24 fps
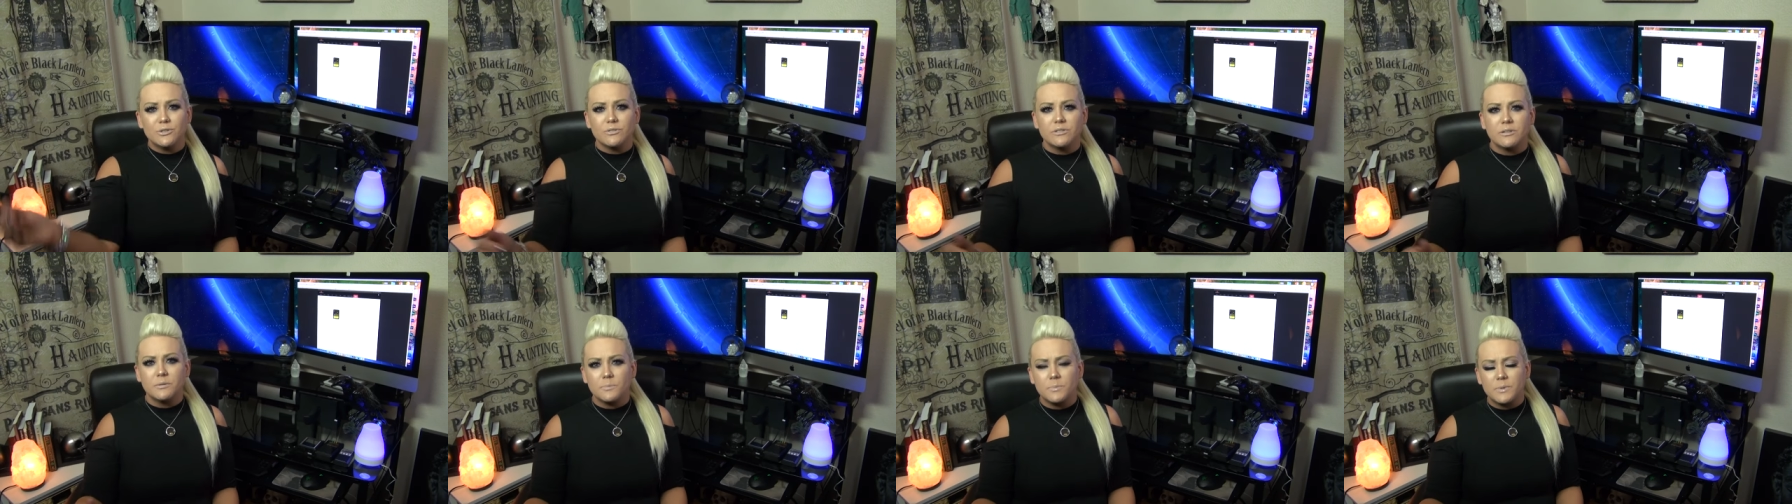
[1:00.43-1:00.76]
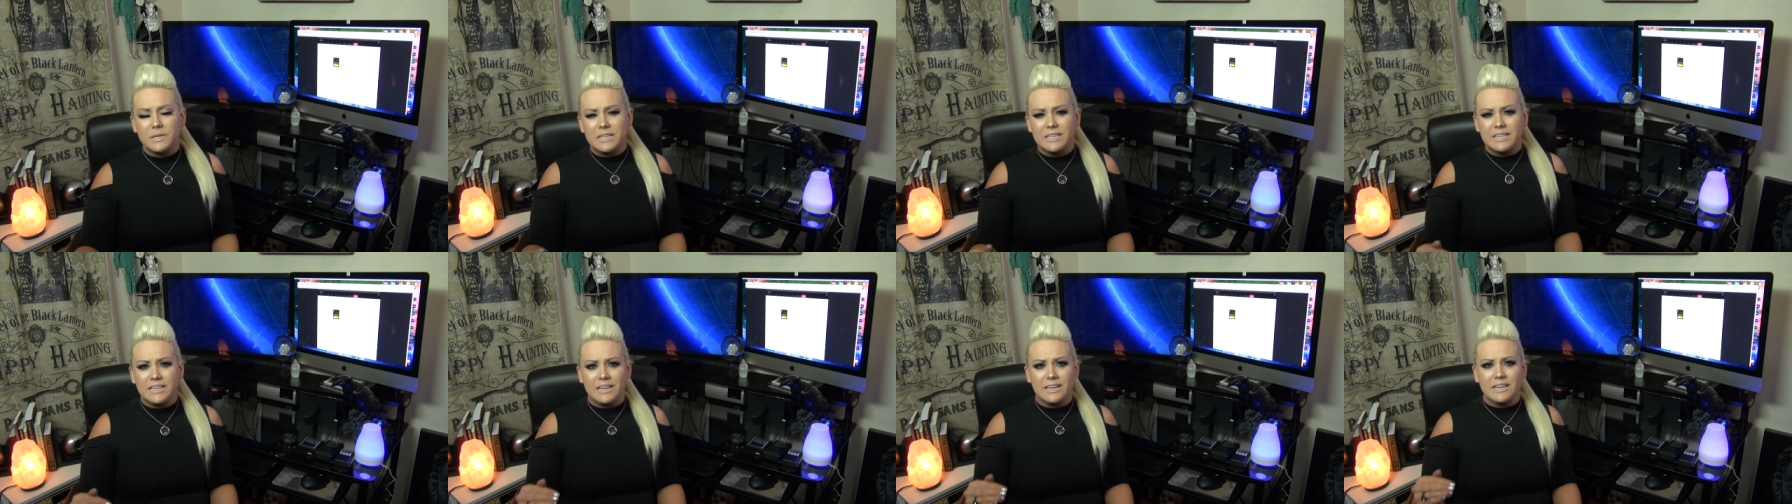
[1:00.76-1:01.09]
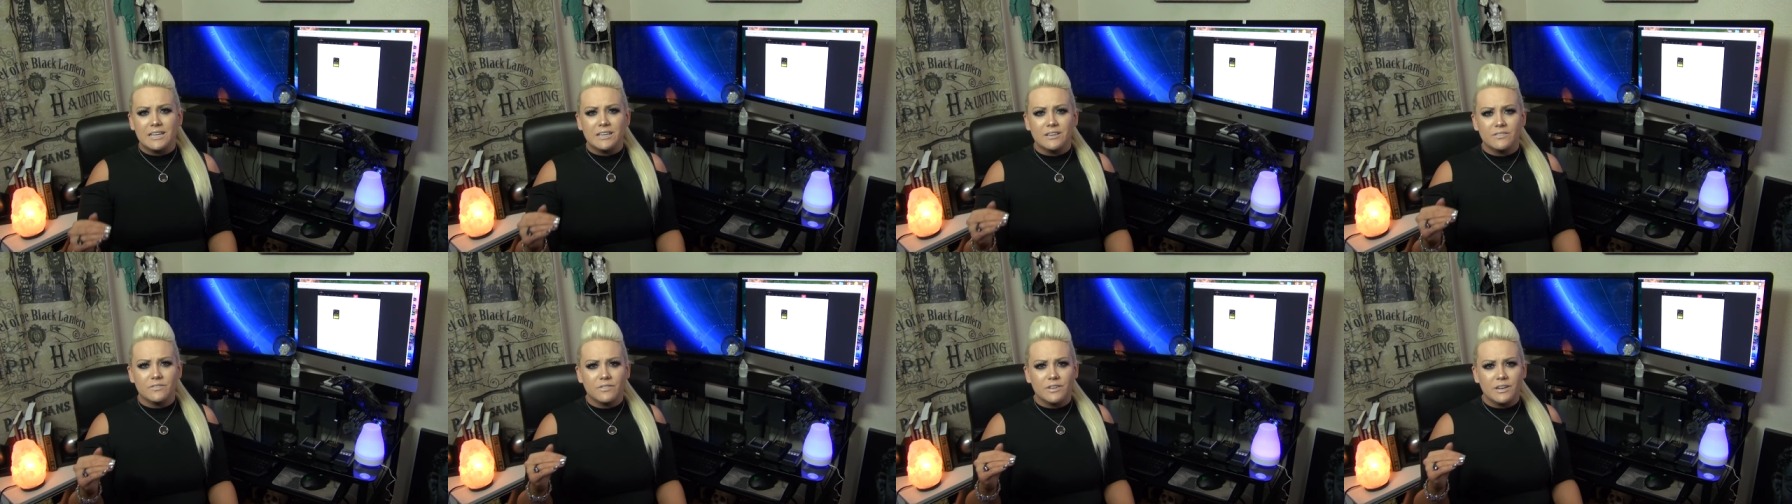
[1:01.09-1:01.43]
do the
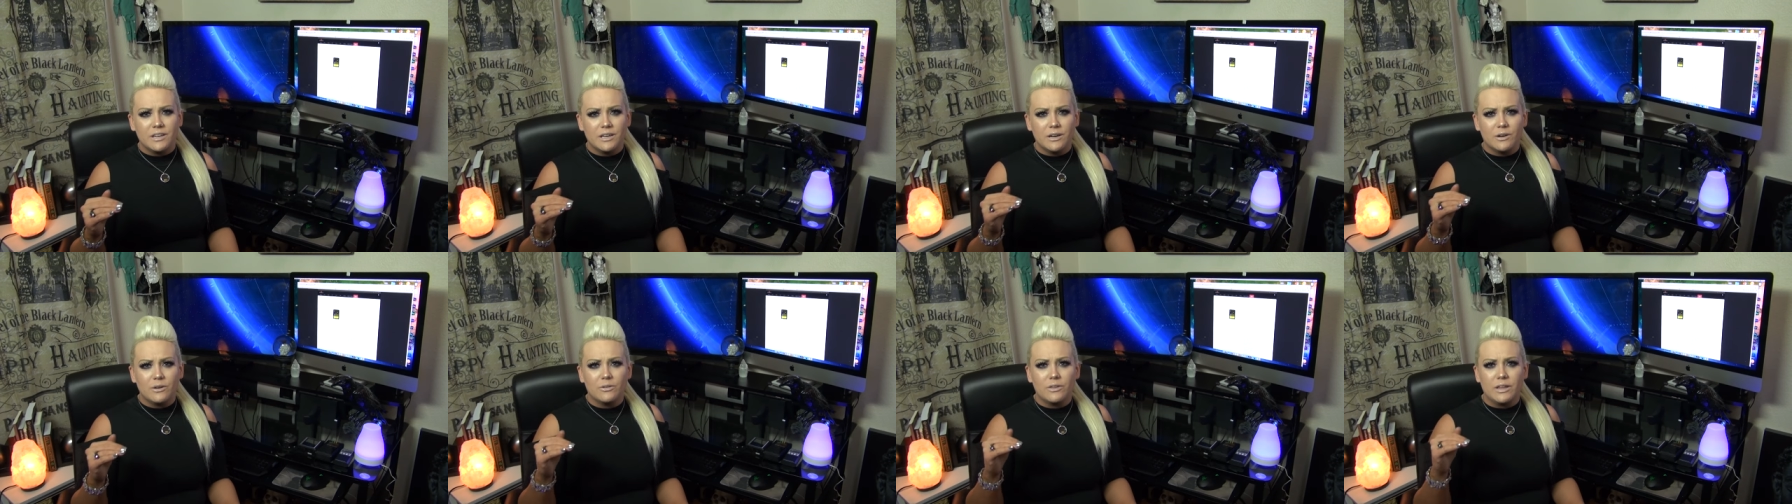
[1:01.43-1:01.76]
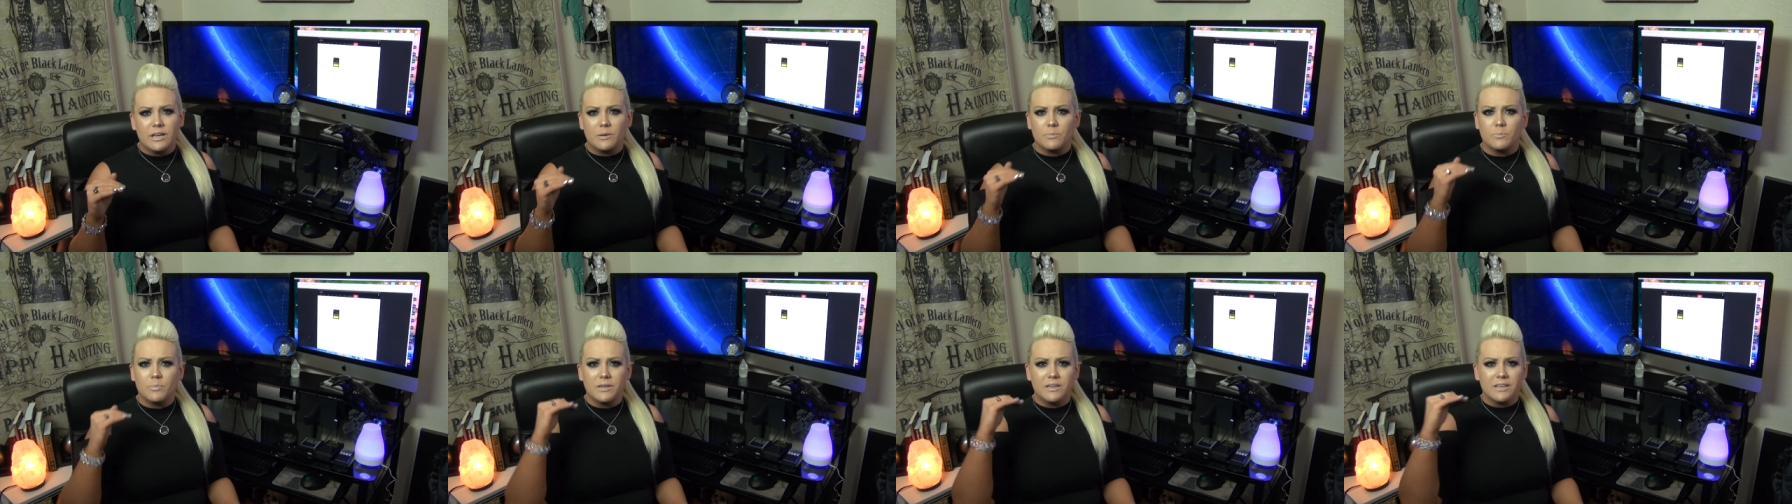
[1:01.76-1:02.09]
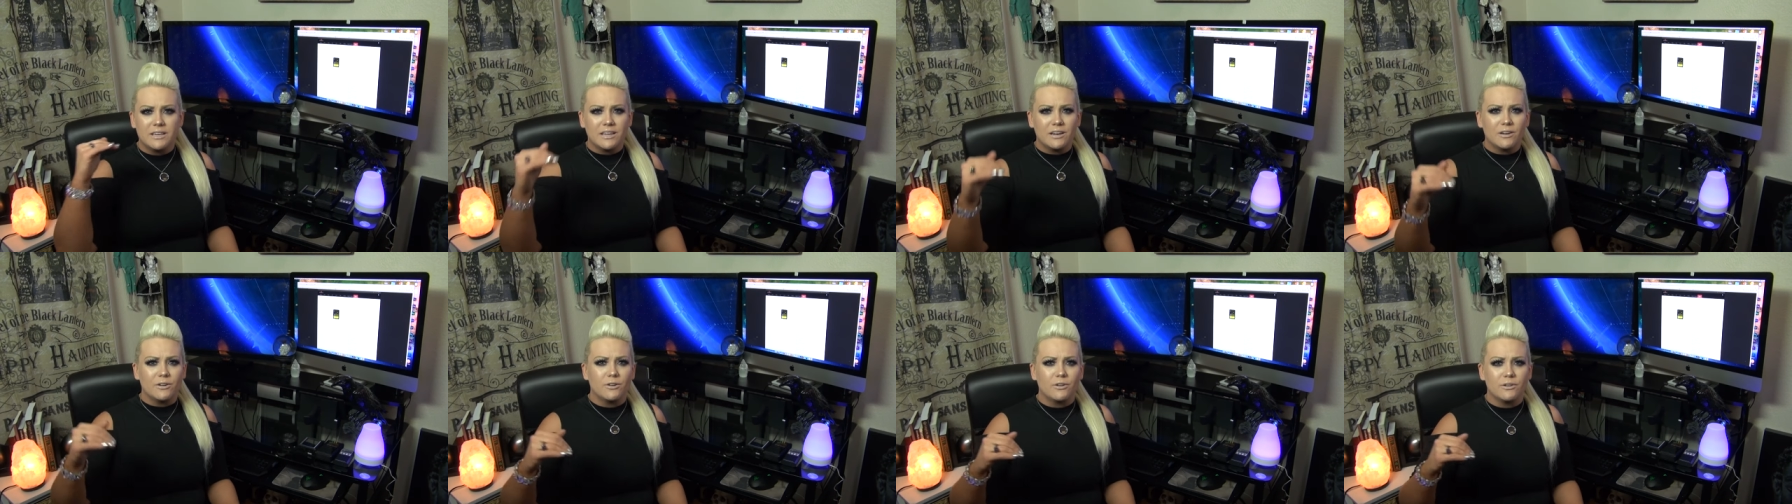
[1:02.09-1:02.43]
beginning video like
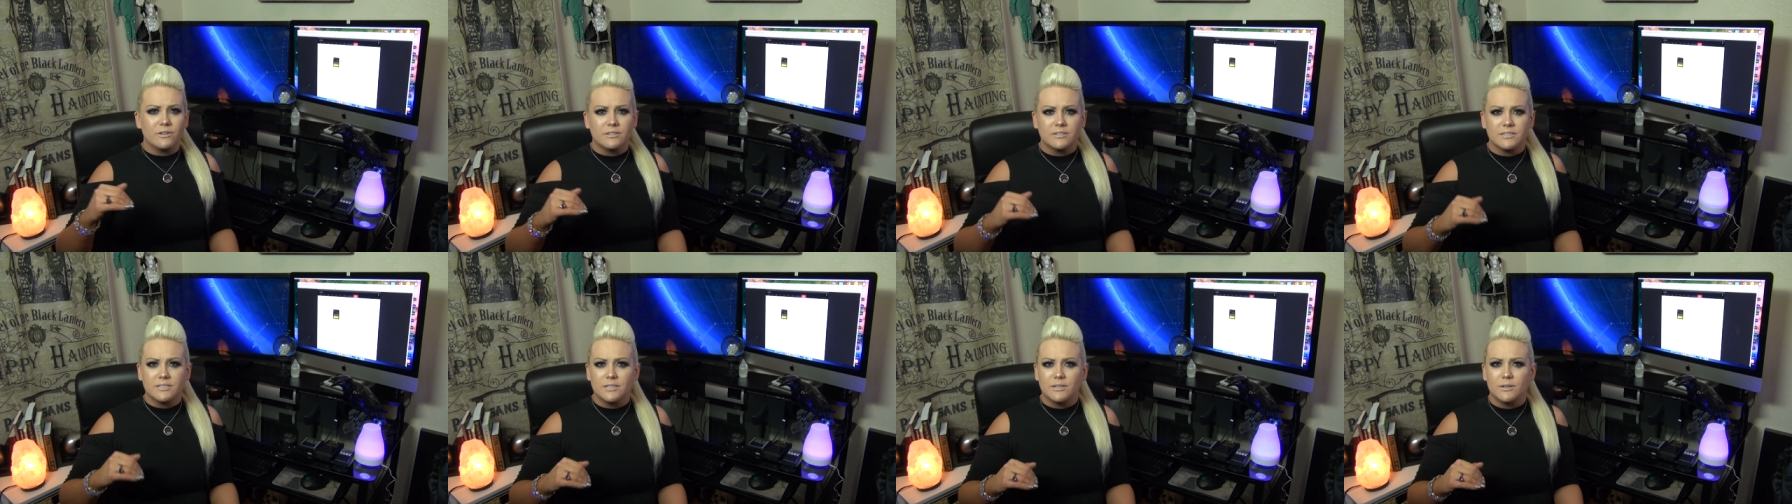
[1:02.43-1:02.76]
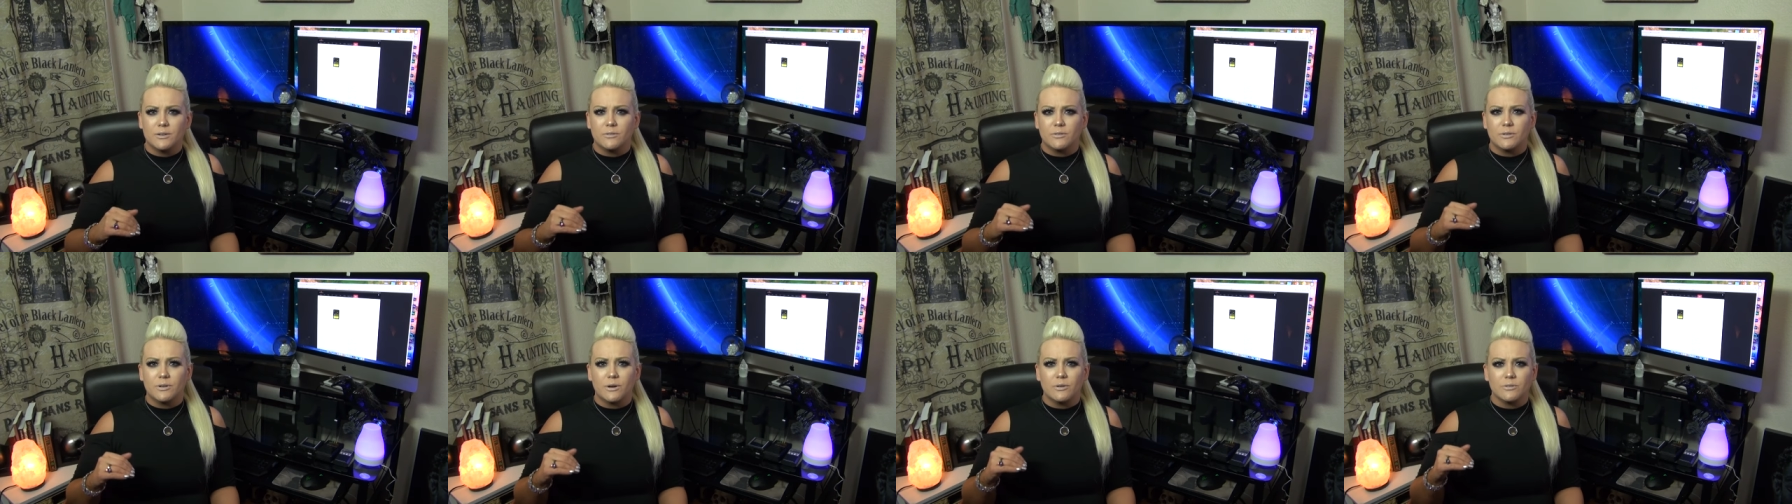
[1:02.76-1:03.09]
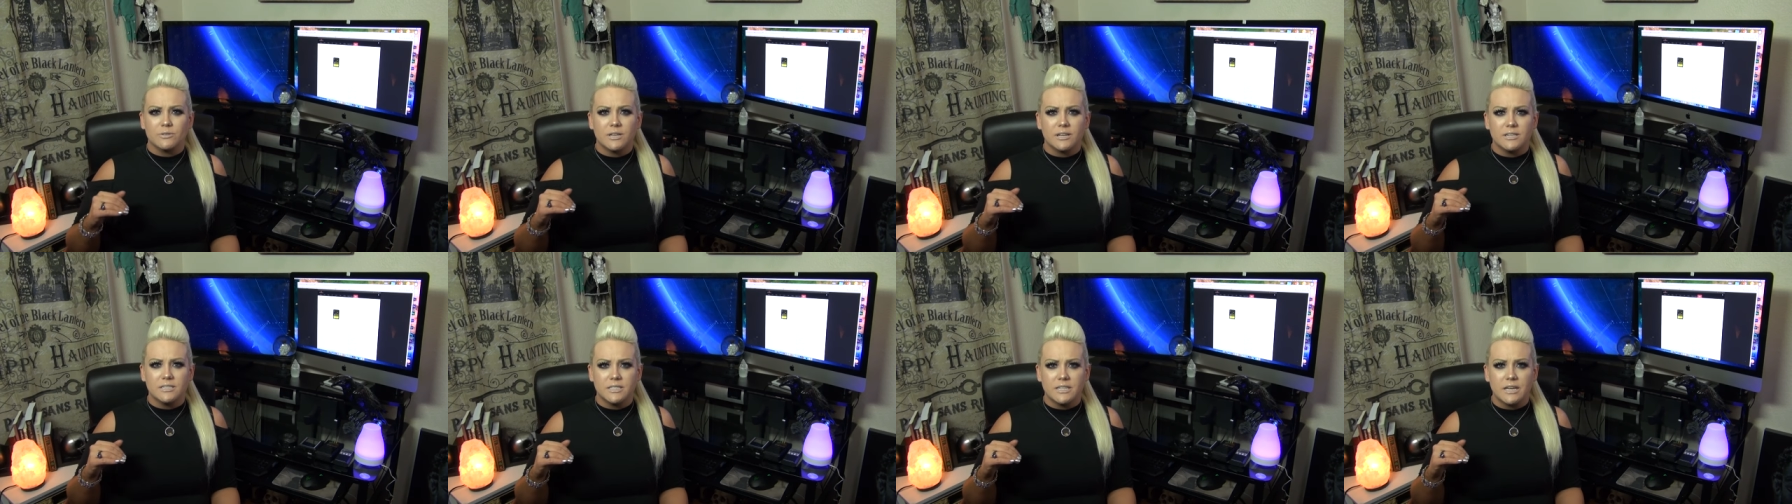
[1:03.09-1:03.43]
beginners, you know,
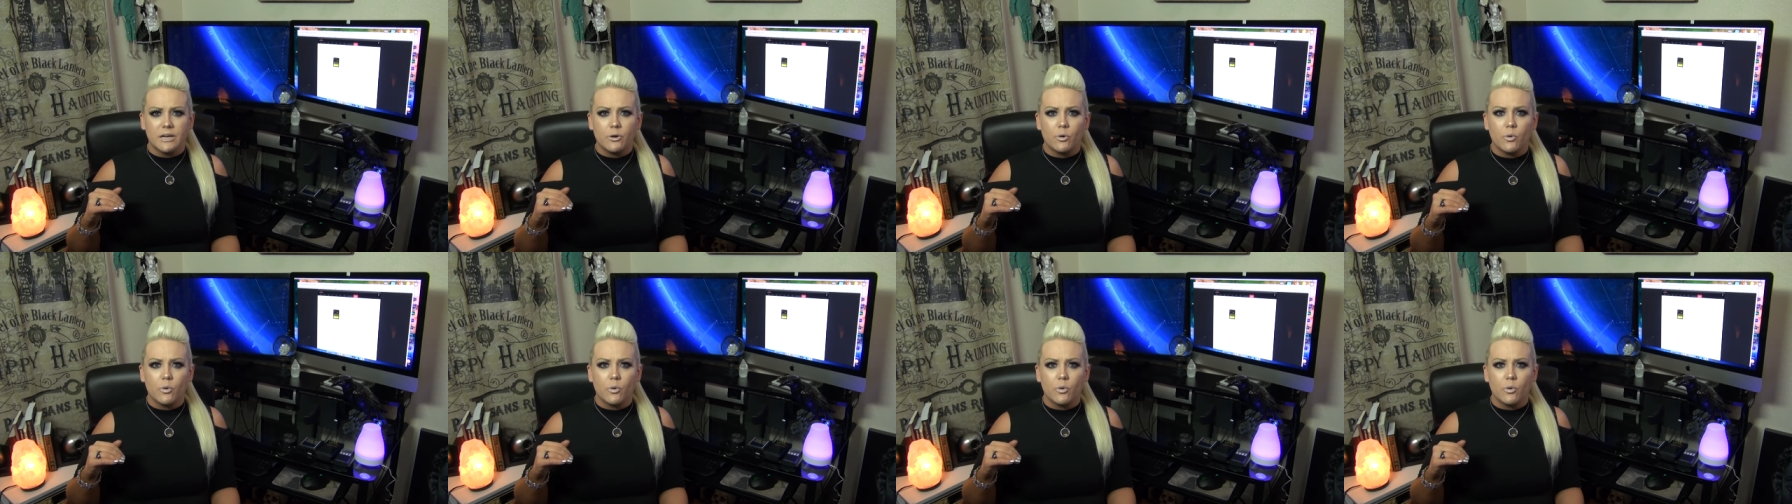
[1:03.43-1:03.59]
ghost hunting